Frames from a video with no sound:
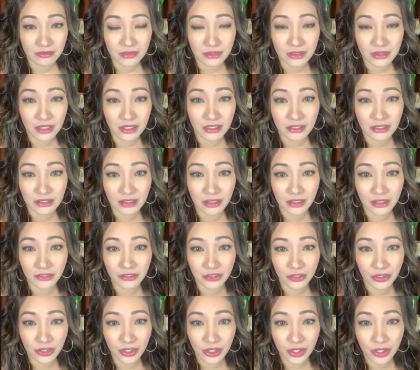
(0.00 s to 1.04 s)
his
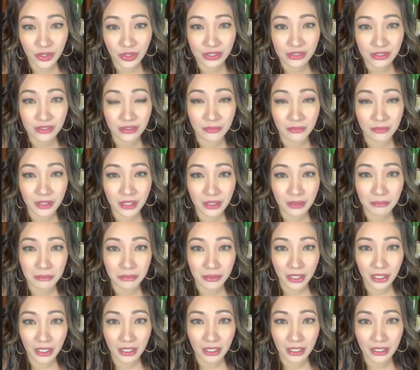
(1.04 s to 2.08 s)
liver or something,
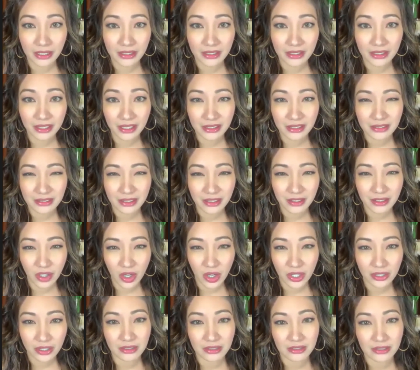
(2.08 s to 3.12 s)
but they said
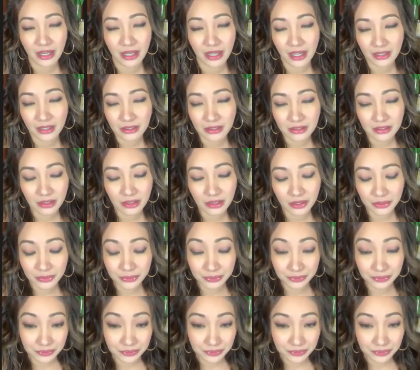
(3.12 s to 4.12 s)
heart attack. So,